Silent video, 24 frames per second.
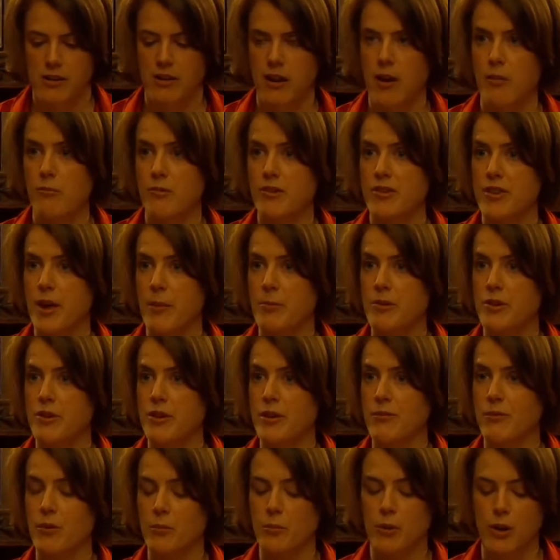and reception
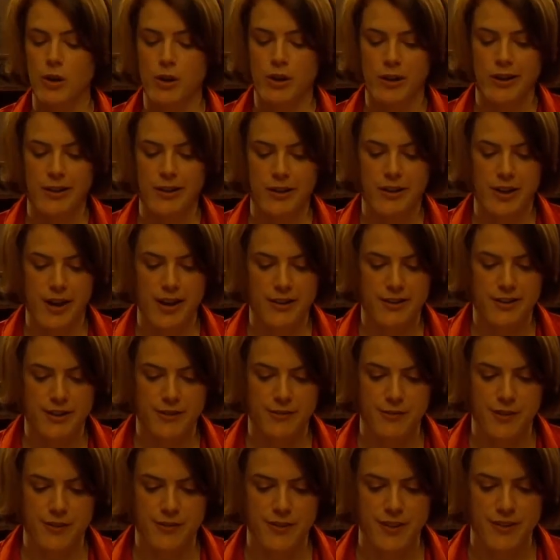of the book in
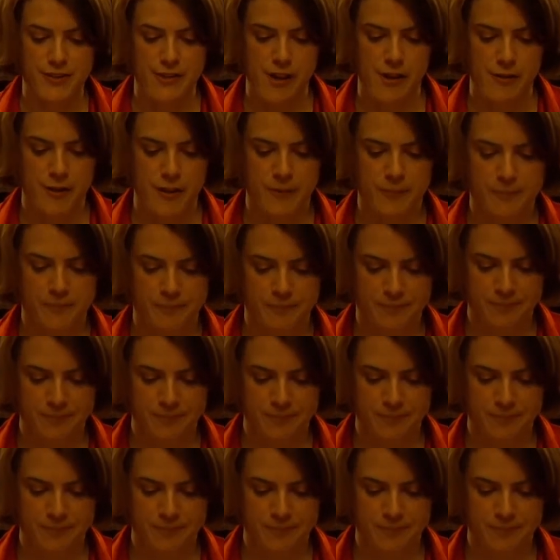1957.